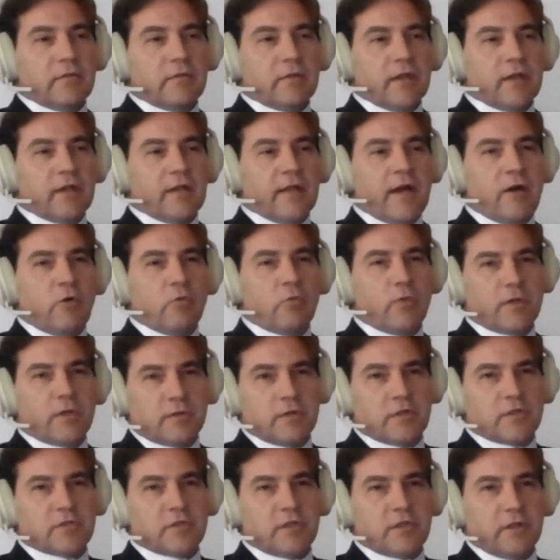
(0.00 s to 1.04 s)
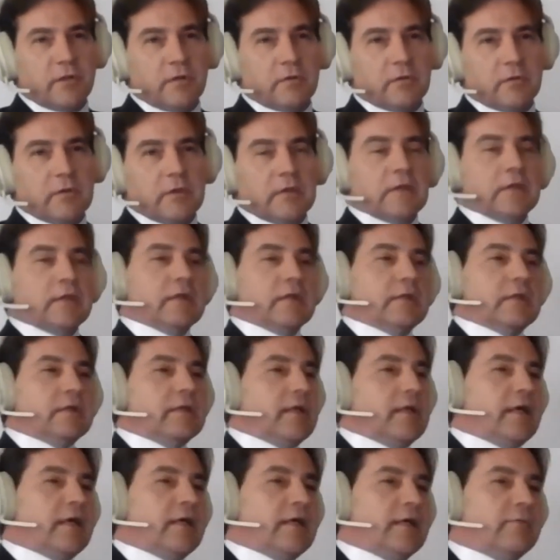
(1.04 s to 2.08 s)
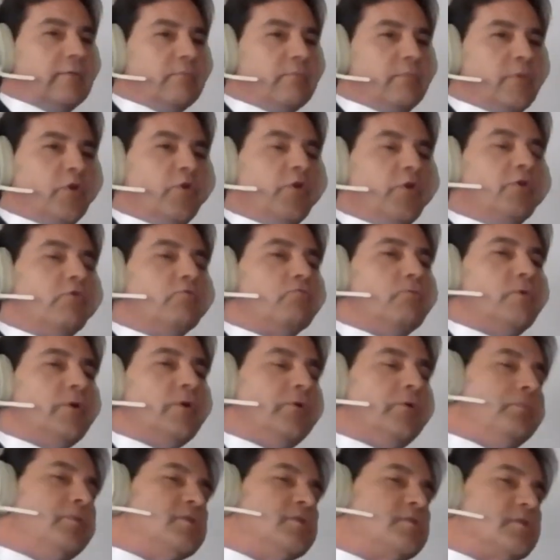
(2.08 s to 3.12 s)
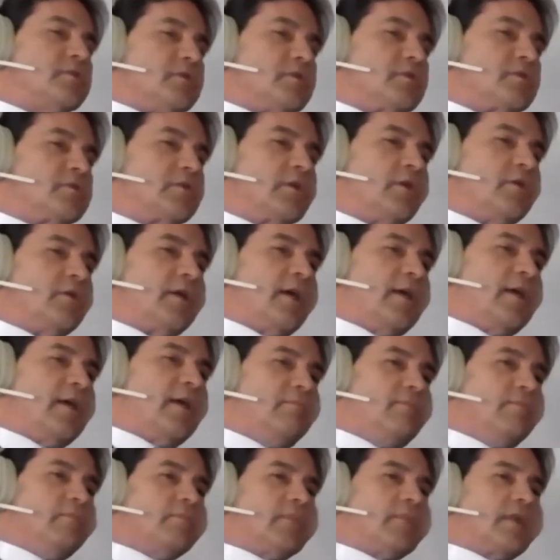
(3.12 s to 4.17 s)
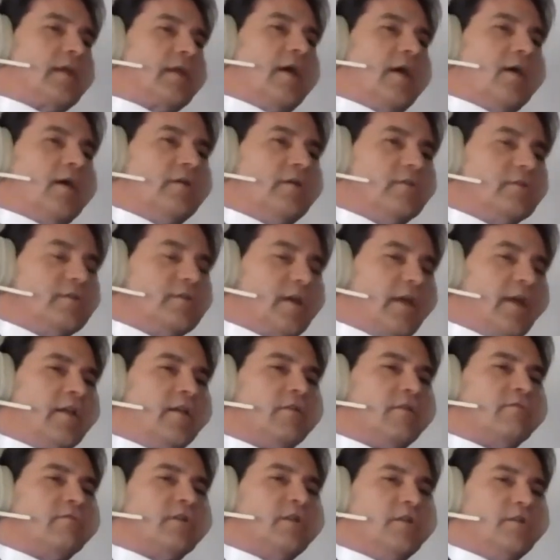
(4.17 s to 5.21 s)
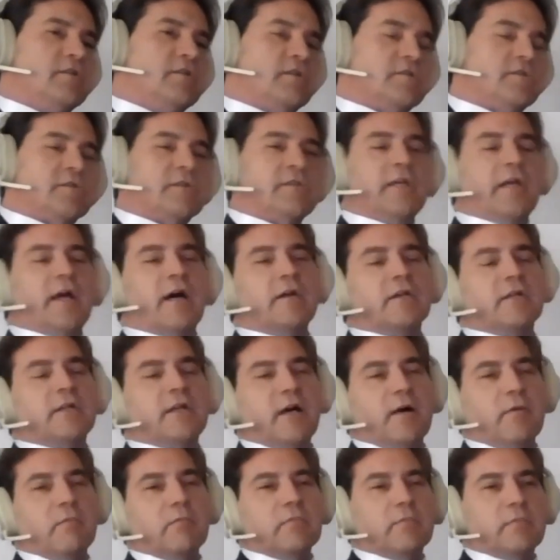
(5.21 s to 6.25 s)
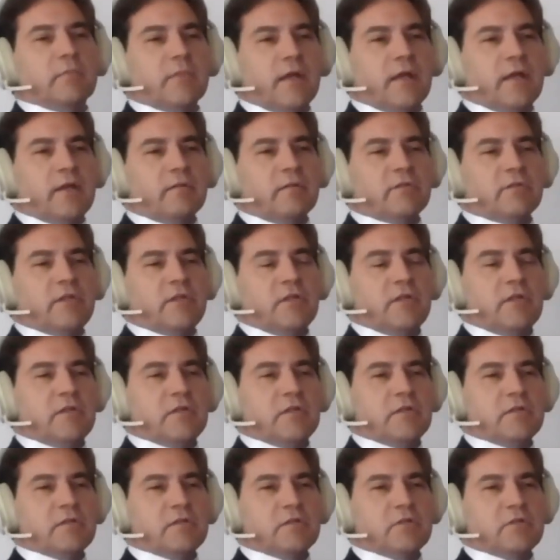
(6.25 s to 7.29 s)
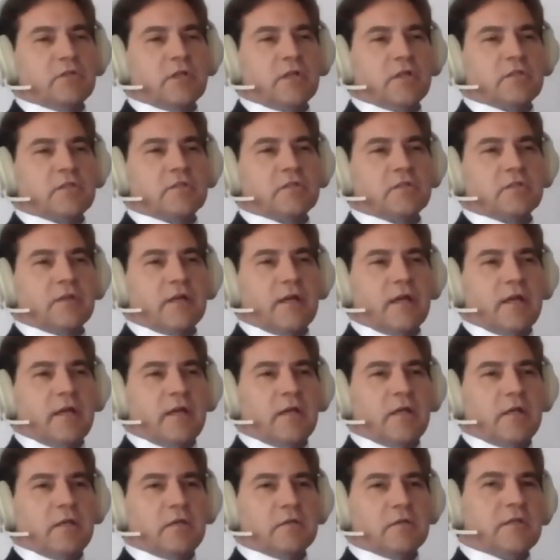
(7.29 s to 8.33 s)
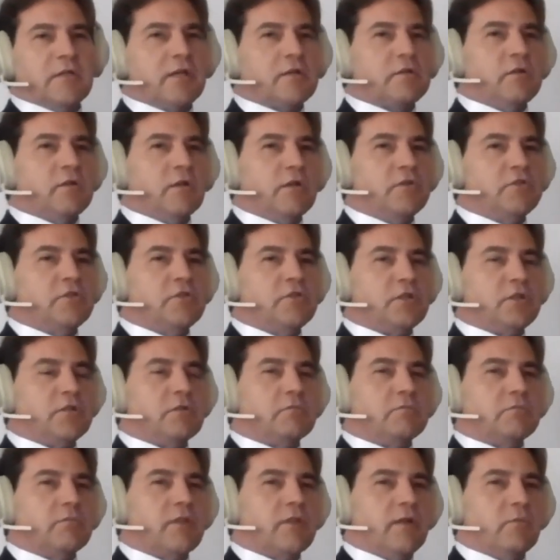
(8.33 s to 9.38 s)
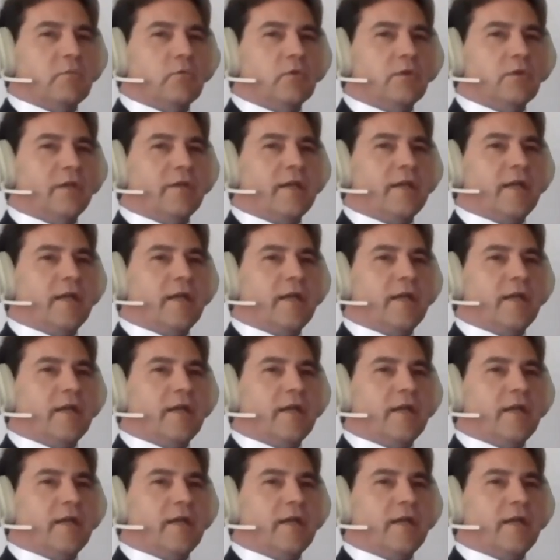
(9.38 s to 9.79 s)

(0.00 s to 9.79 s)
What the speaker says: that allow witnessing. Build a real business. Don't aim as NFTs as the outcome. NFT is just a technology that will